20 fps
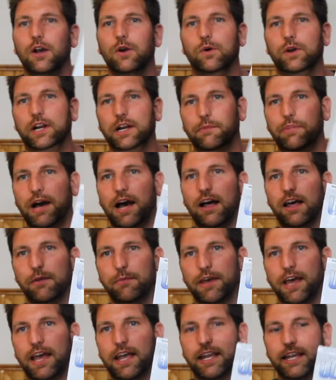We're going to
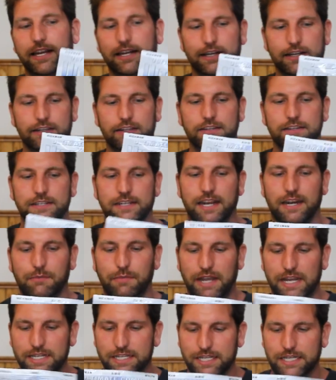polybag it because you got to
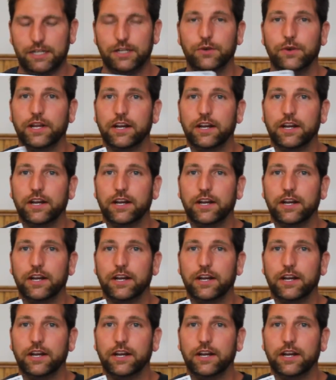buy 2.